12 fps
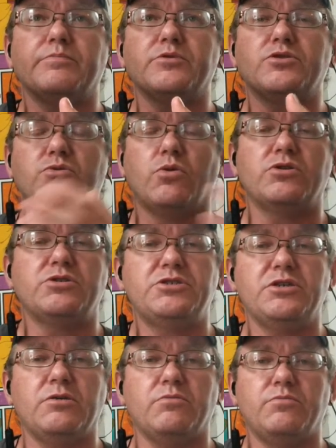Sword and
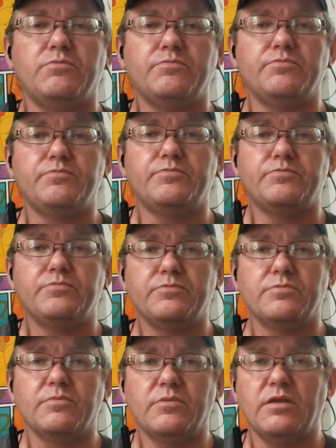Shield.
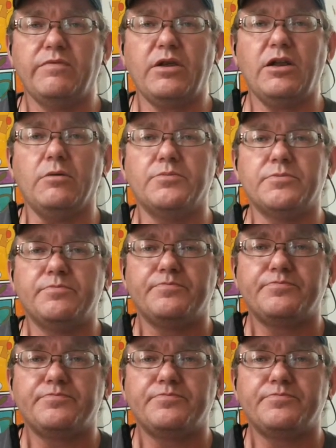If that helps.